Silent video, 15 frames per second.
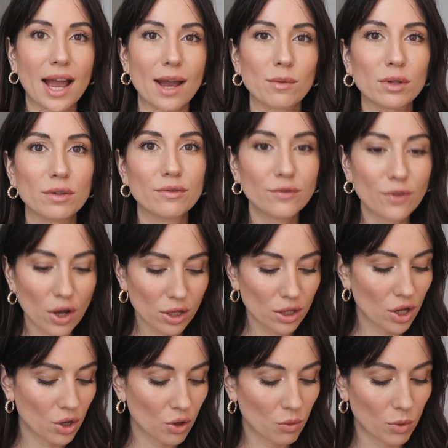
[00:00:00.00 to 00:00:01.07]
I will
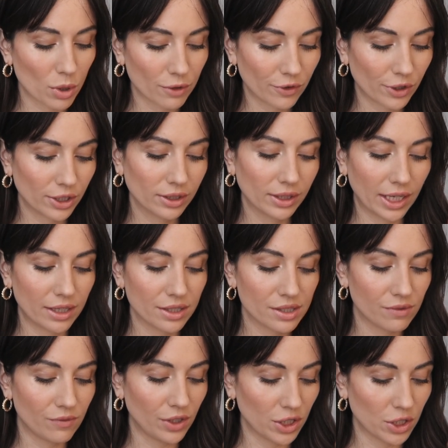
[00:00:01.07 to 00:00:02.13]
follow one of her
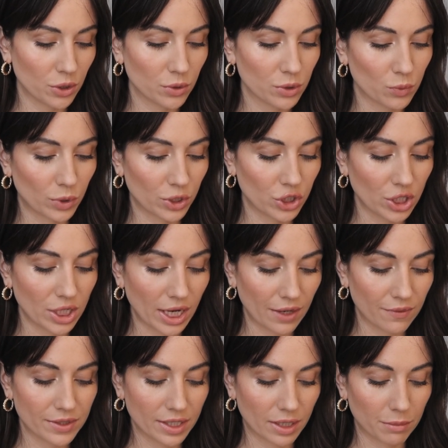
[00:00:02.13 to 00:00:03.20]
latest videos where she
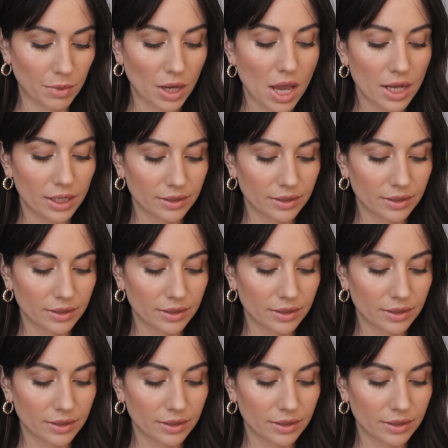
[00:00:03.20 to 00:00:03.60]
gave some